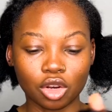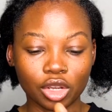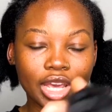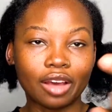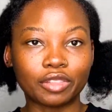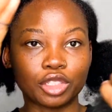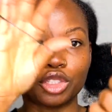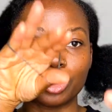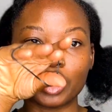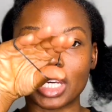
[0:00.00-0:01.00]
you have to
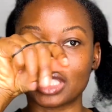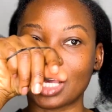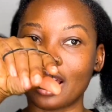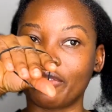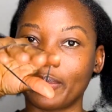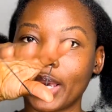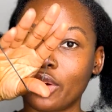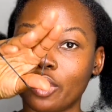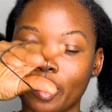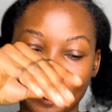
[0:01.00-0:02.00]
do is, I have a bigger
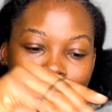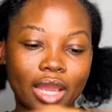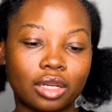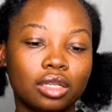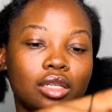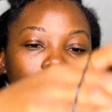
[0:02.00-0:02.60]
rubber band,